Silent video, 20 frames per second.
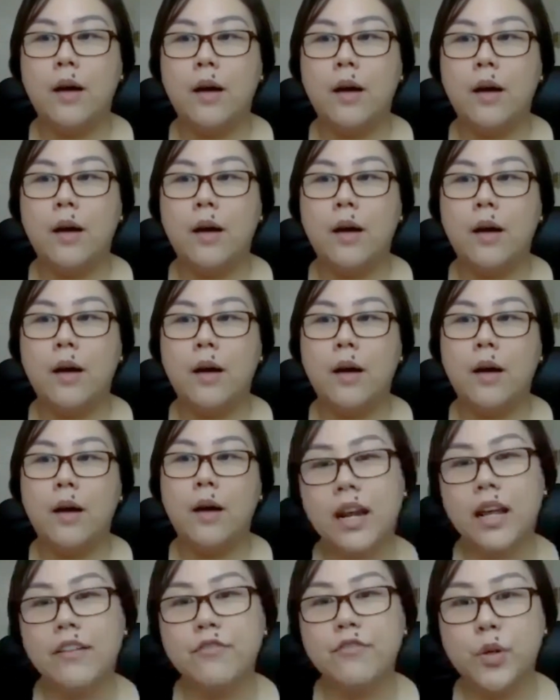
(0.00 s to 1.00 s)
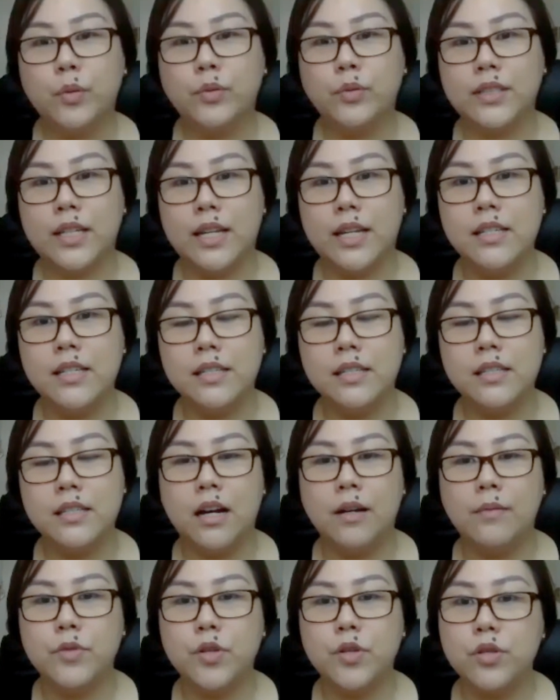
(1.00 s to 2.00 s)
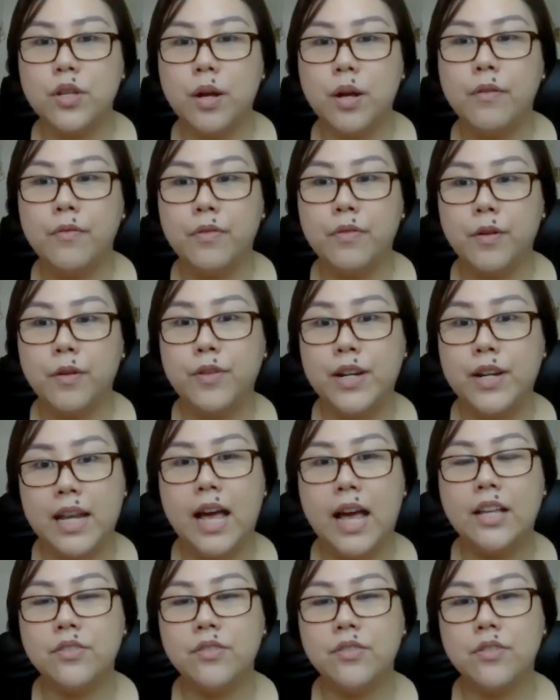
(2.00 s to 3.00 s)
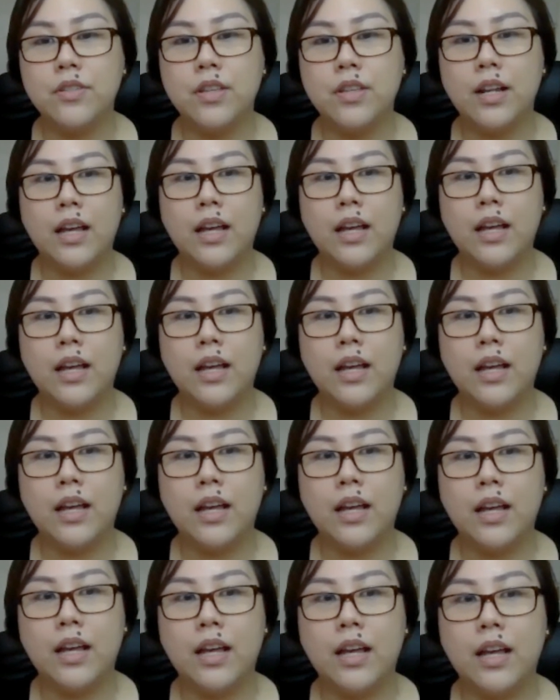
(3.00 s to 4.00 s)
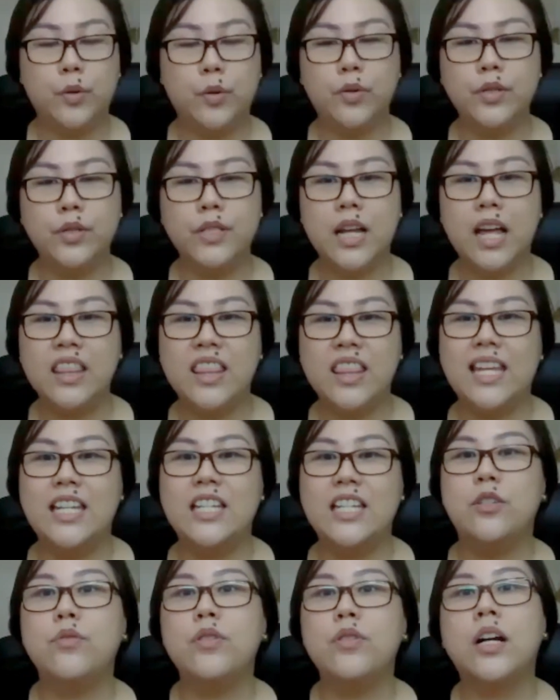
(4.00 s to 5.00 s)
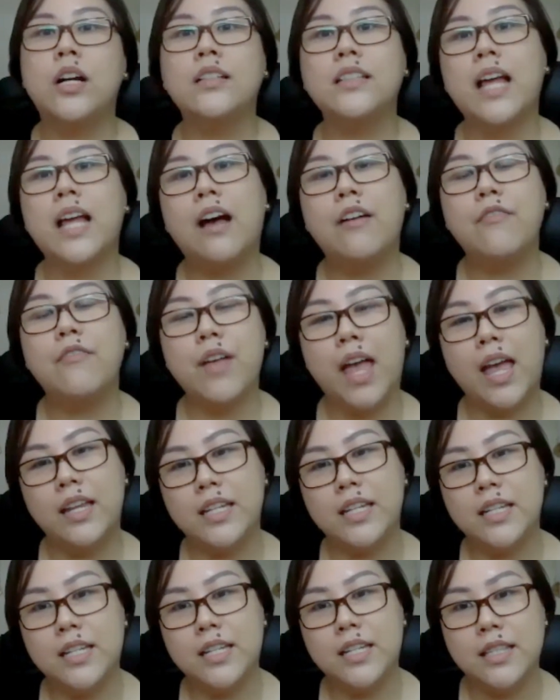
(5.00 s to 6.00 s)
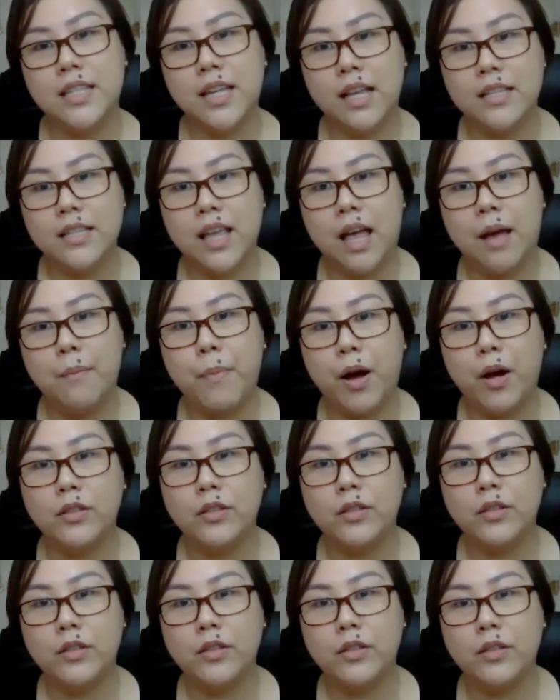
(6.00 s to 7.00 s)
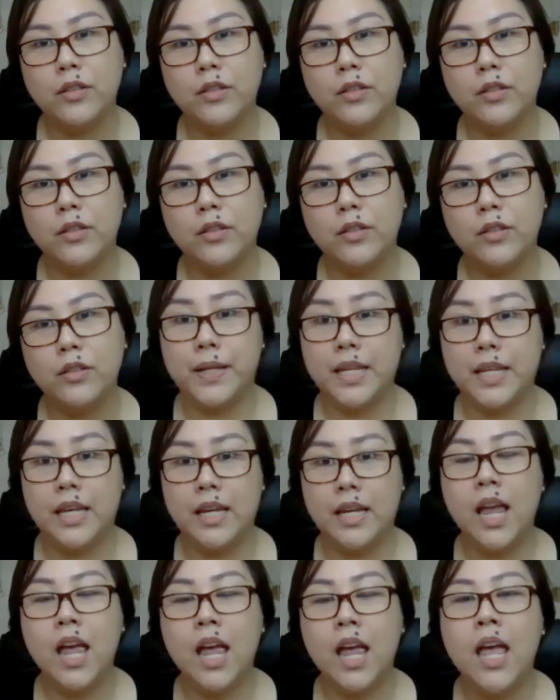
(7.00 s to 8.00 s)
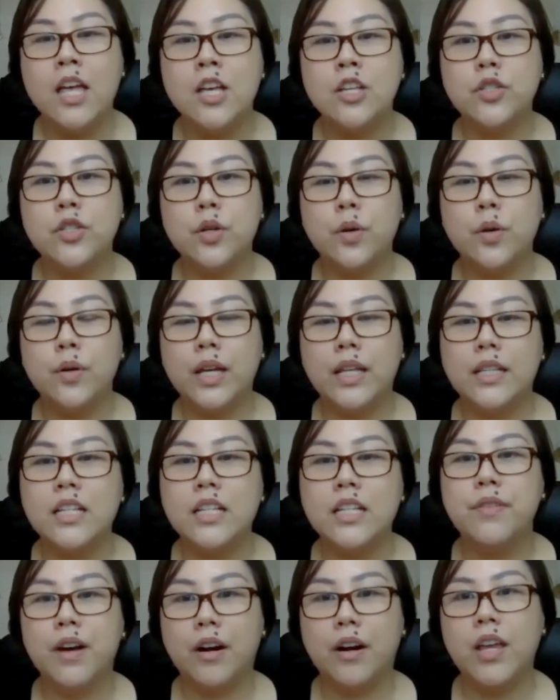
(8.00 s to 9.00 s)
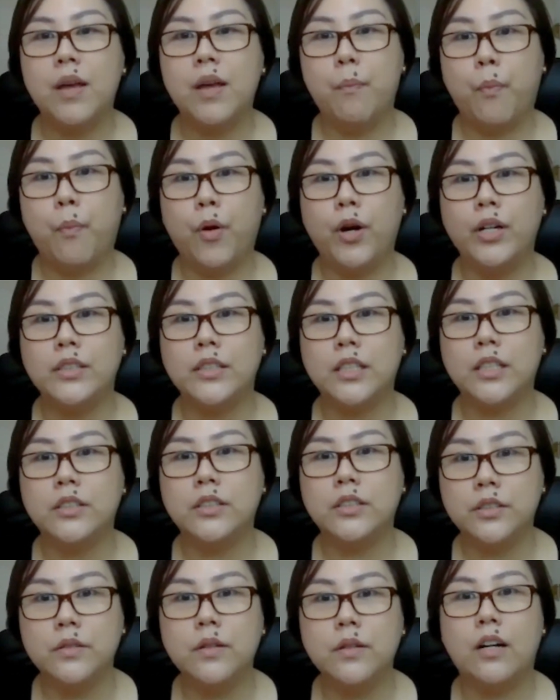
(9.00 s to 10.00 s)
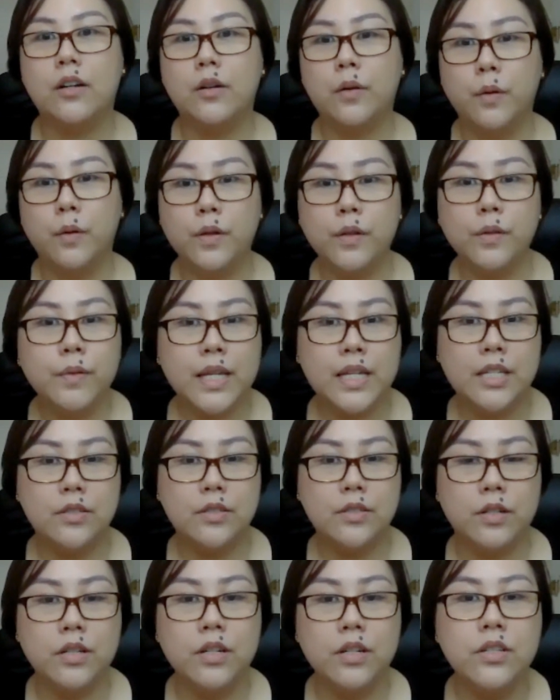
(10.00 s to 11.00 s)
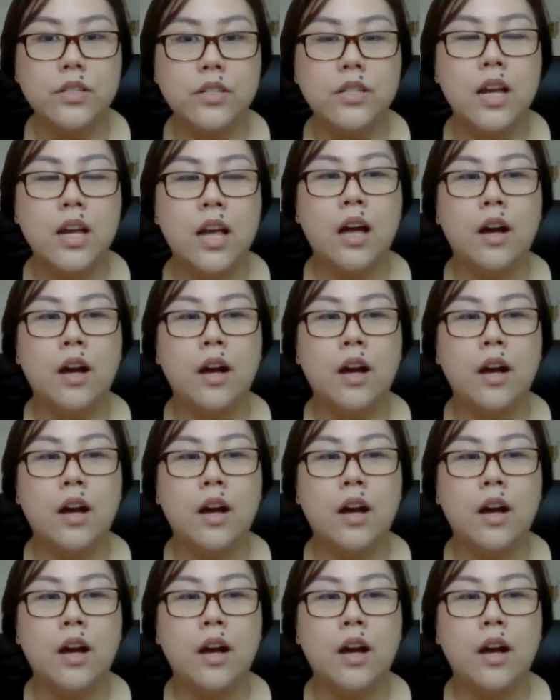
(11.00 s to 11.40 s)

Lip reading: This is something that I've noticed to some of the freelancers that I have interviewed. They do not have any details about the company. So it is very important to do our own research.